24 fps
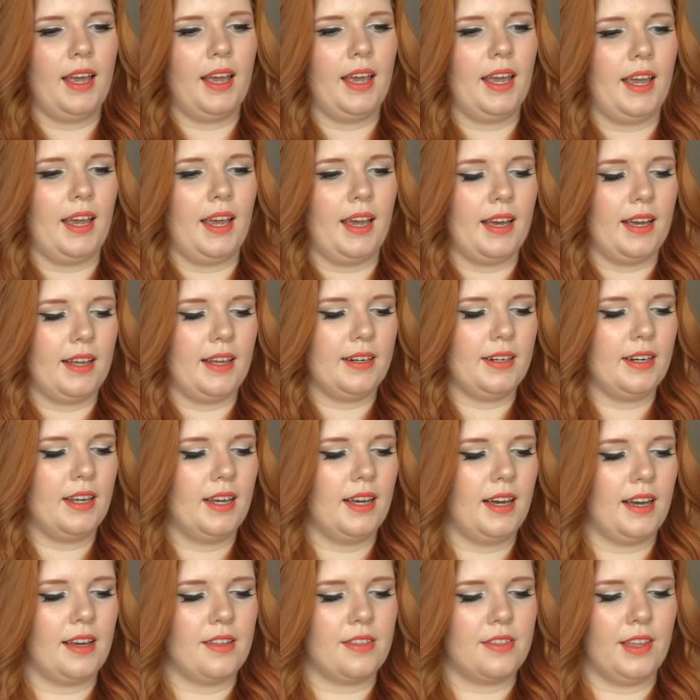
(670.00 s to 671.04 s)

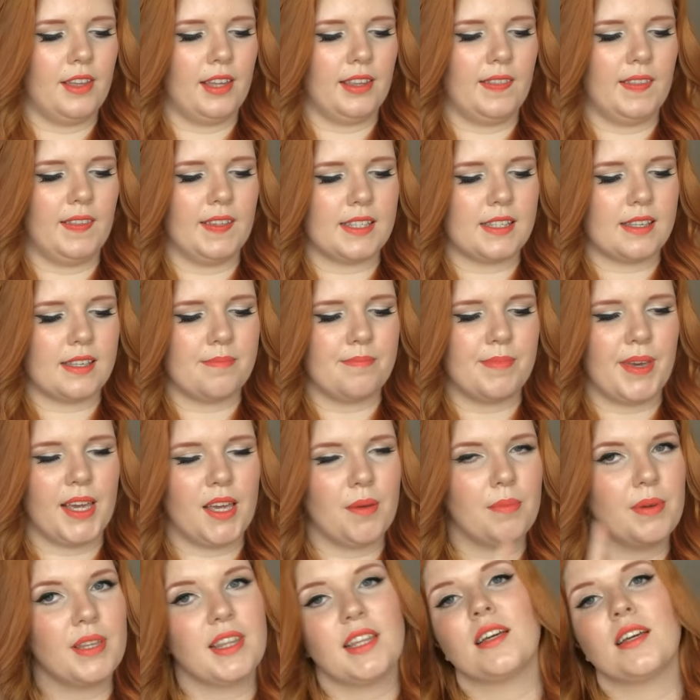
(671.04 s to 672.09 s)
And I think this
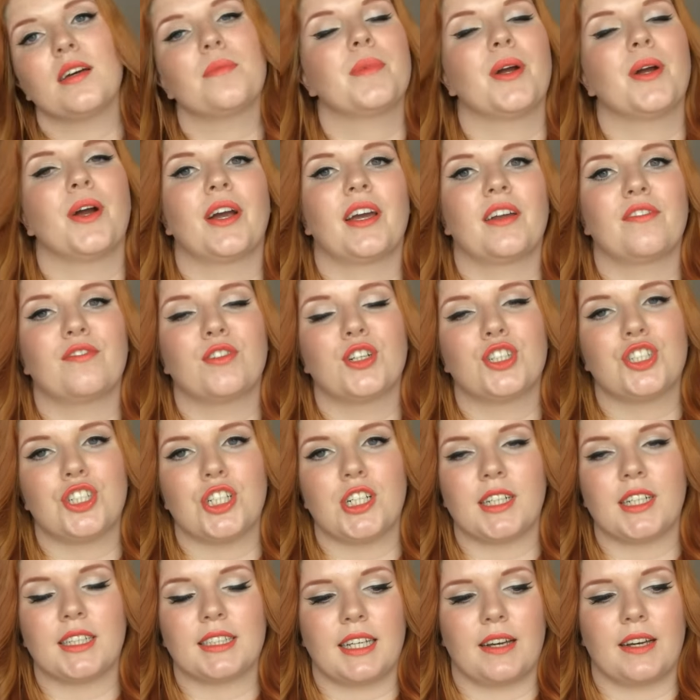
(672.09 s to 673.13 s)
may be the American
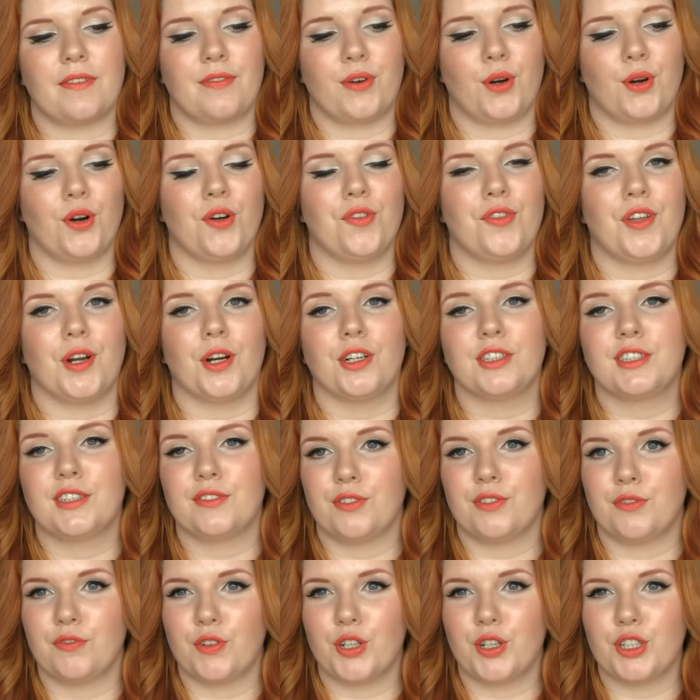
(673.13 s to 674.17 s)
version, because I've heard there are
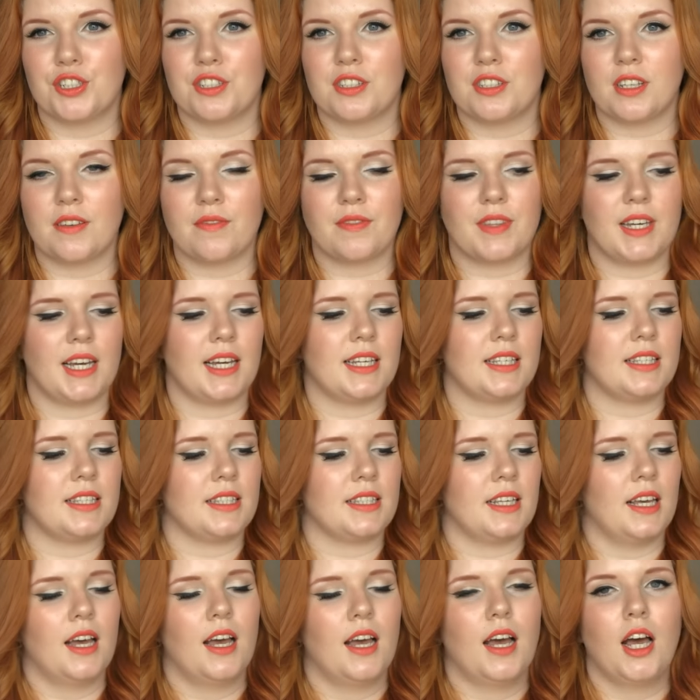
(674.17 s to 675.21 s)
different versions of
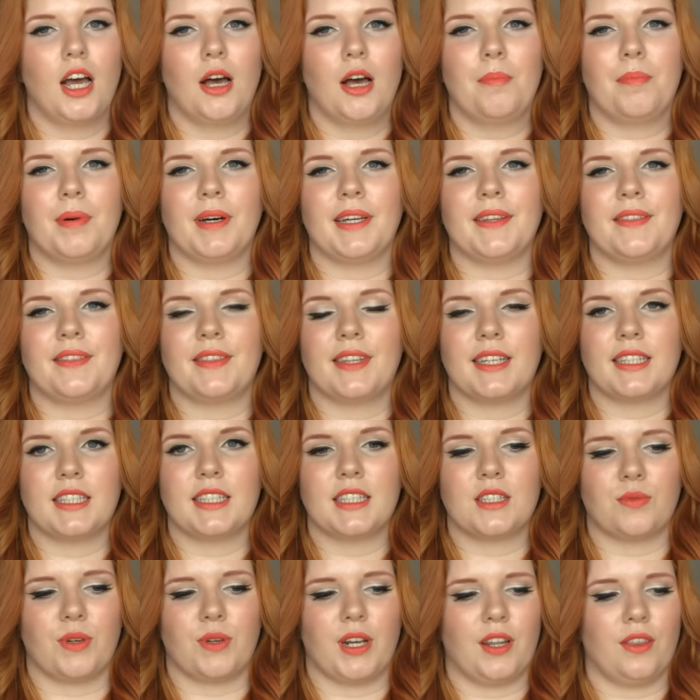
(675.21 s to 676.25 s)
this. But this
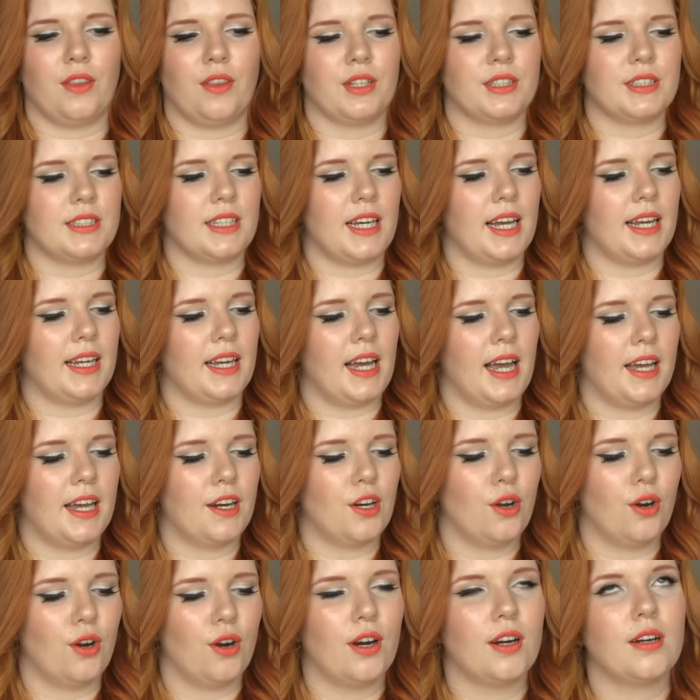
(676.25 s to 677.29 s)
is what it looks like. I
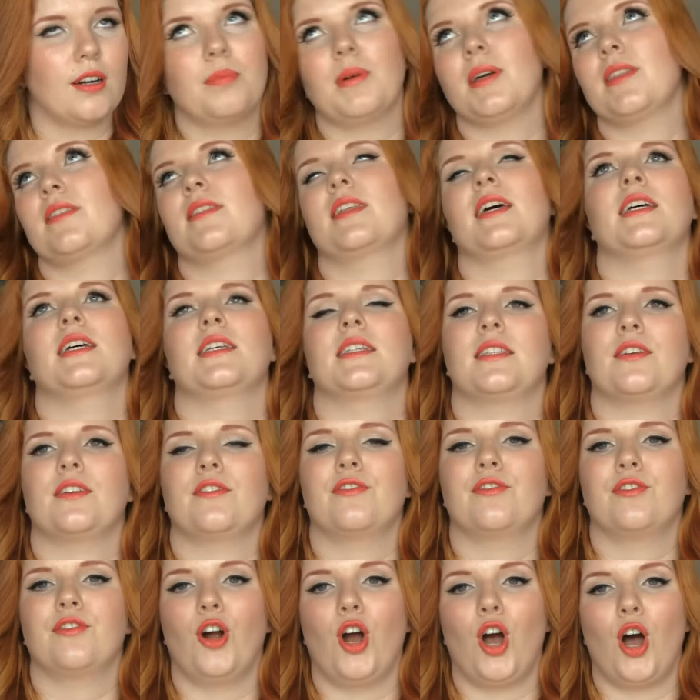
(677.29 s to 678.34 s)
had heard about this
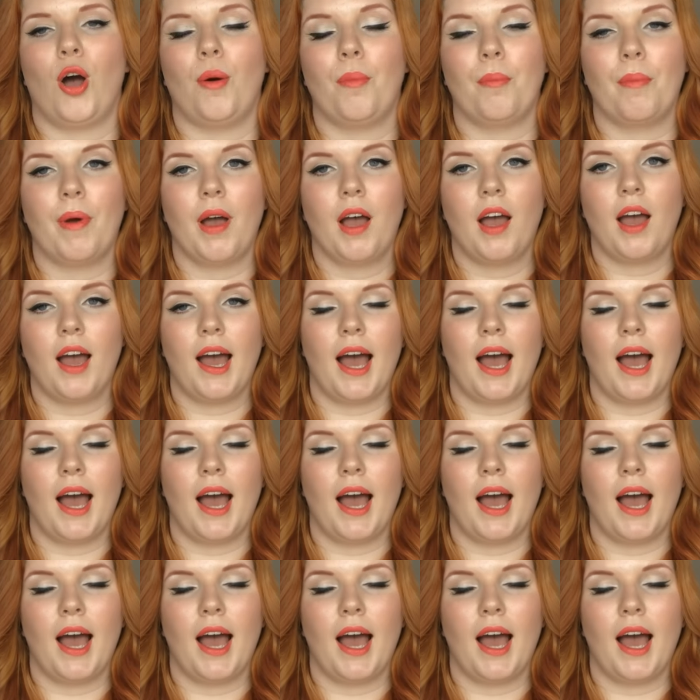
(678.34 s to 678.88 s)
from